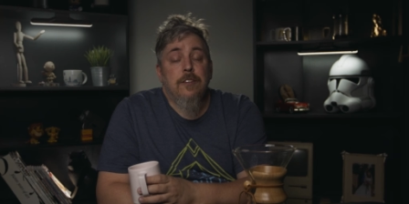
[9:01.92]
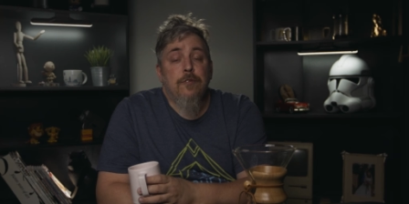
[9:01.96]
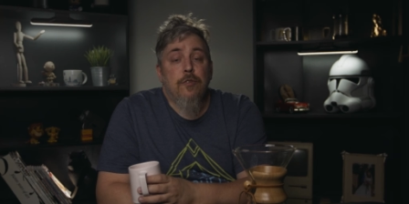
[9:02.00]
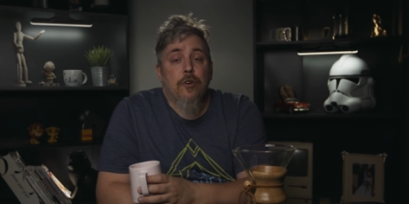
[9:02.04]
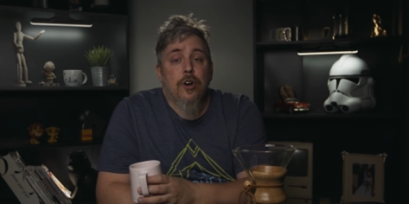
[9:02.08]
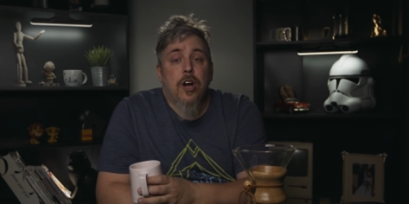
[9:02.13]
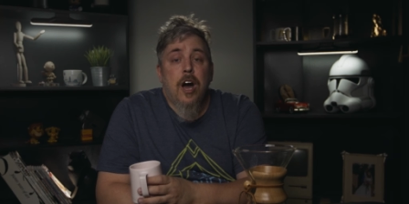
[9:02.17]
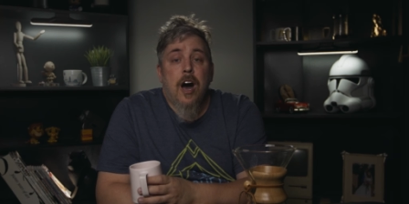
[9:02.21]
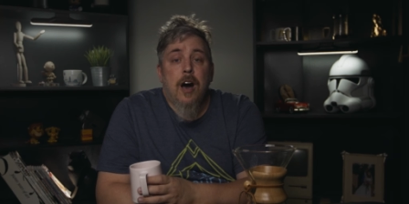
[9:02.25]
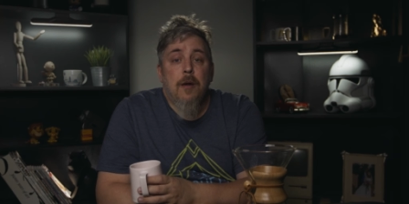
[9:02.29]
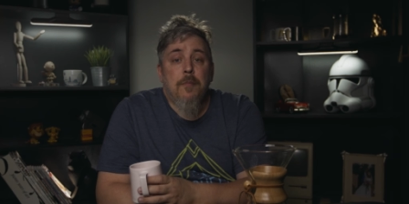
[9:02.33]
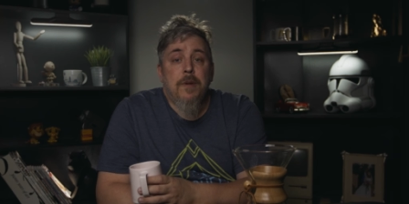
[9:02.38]
you for
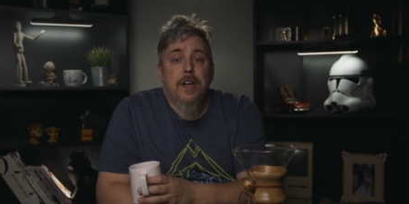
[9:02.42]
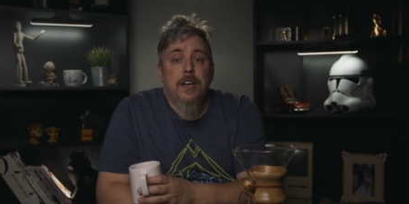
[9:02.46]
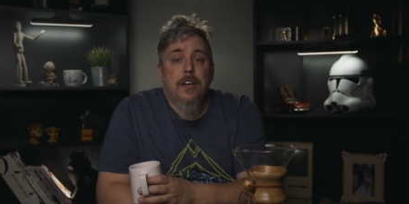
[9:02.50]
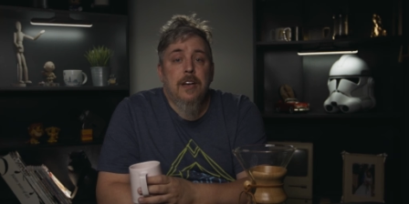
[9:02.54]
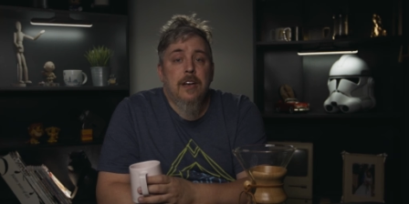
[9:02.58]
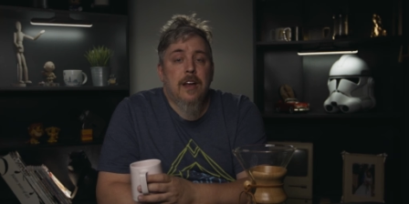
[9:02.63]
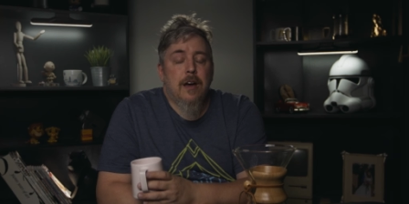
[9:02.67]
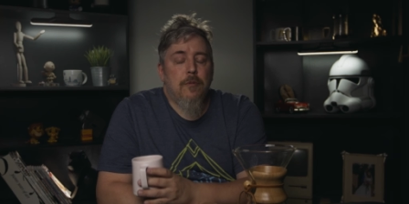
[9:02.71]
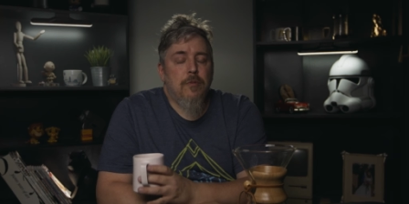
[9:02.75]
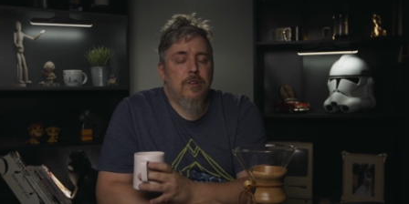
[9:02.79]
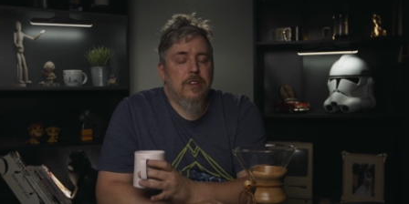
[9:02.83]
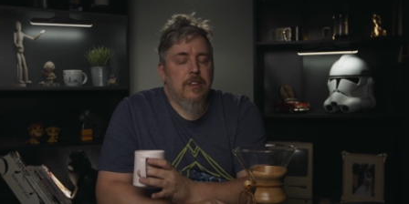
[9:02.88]

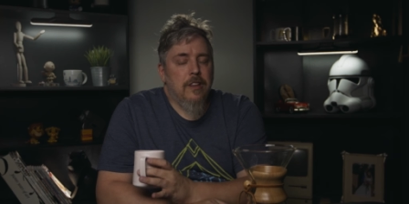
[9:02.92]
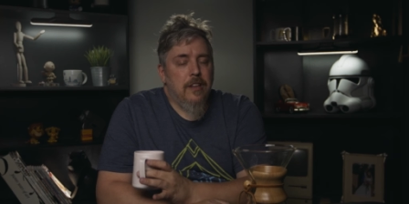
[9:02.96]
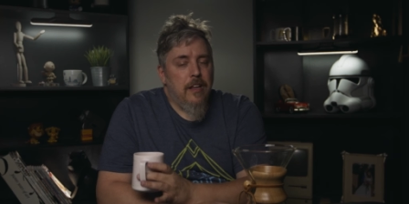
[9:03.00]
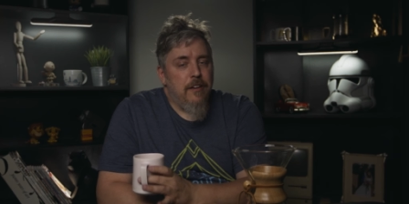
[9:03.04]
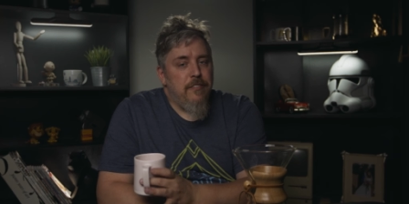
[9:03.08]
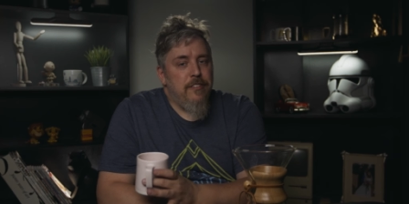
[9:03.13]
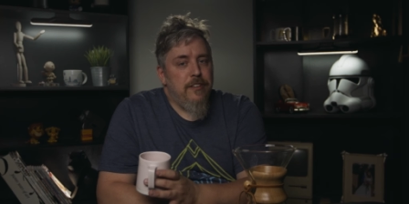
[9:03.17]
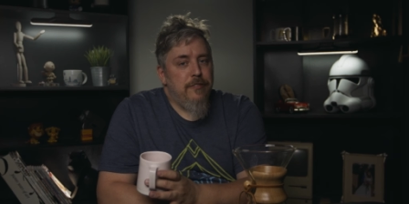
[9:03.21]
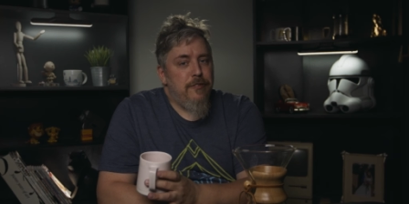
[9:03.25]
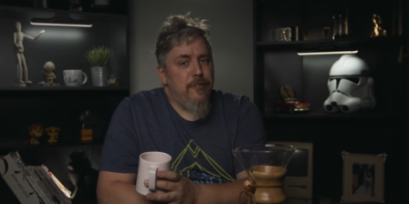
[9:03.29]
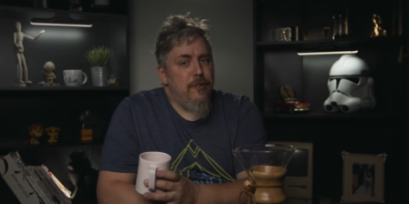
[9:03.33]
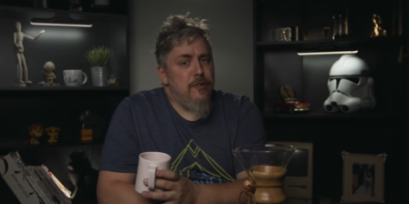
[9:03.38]
commenting. I would
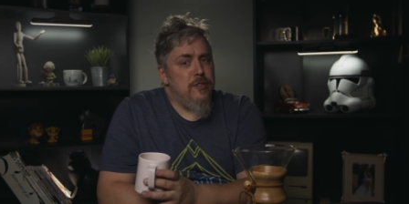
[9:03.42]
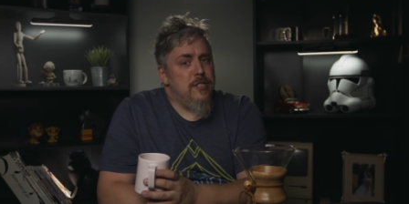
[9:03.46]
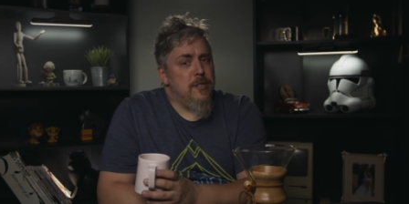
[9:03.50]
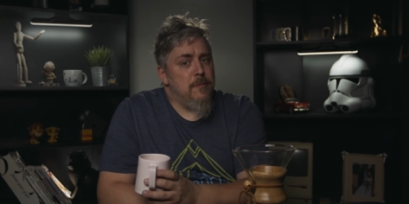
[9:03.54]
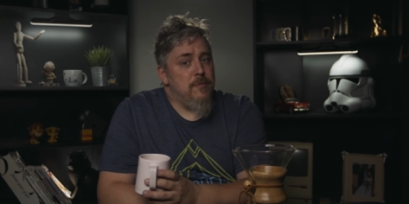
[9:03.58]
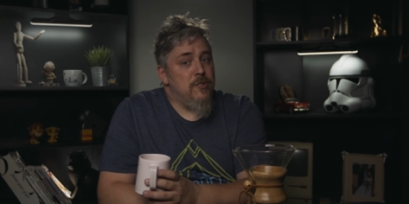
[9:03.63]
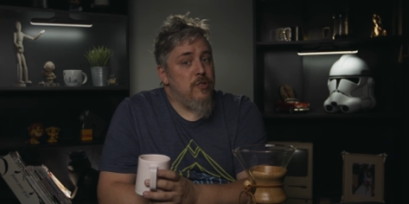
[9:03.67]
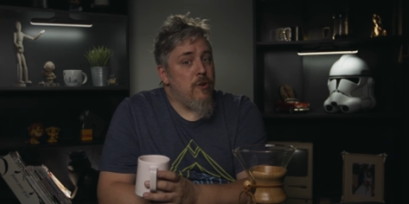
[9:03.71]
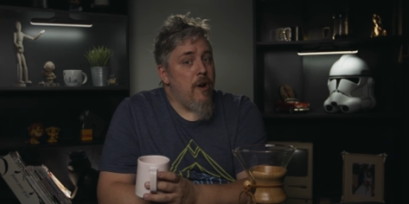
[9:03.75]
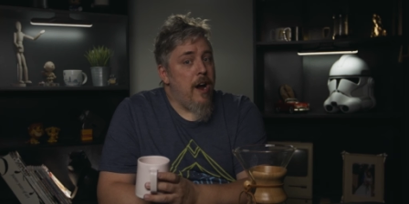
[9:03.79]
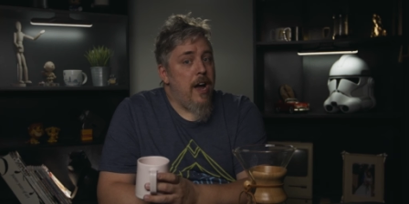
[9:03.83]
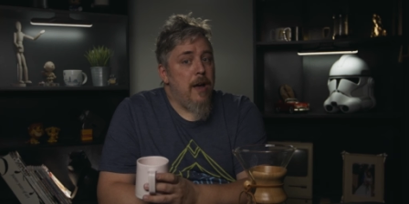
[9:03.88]
love it if you'd
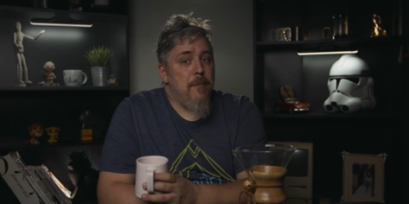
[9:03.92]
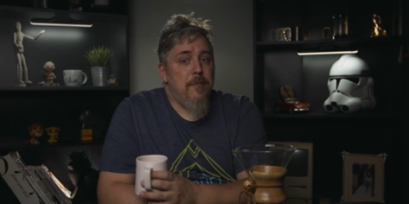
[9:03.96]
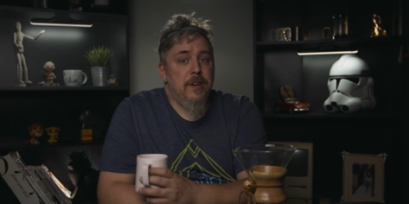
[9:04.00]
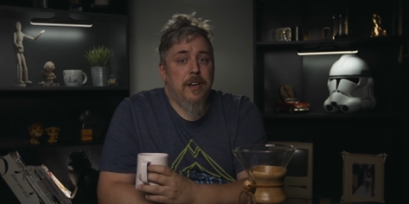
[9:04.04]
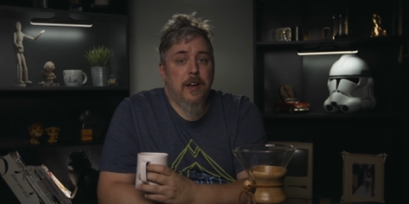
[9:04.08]
subscribe